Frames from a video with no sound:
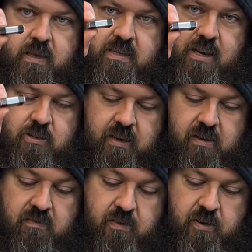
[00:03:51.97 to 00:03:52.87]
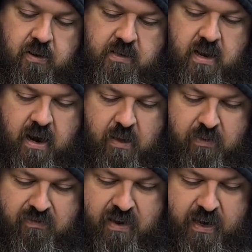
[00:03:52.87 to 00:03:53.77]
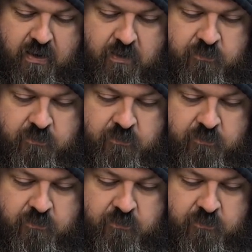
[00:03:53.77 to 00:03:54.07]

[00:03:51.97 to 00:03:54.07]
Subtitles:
It's actually an inverter. It's not an amplifier.